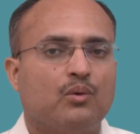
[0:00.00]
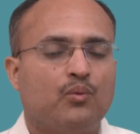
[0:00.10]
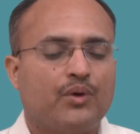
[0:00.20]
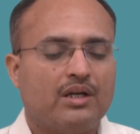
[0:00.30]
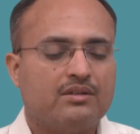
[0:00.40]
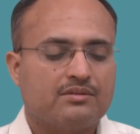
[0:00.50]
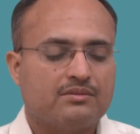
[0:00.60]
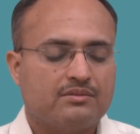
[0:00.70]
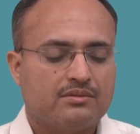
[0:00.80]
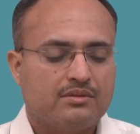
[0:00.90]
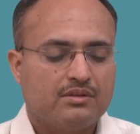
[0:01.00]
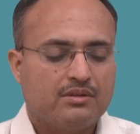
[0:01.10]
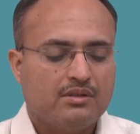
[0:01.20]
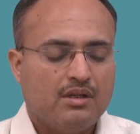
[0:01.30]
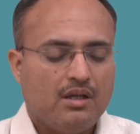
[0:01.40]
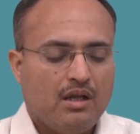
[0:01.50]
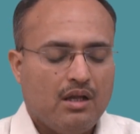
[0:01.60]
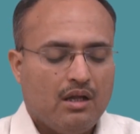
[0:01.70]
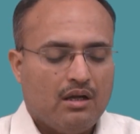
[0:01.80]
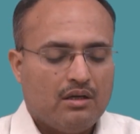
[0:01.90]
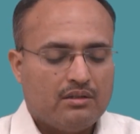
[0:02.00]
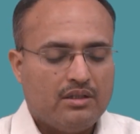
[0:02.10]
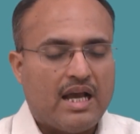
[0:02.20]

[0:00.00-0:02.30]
Friends, the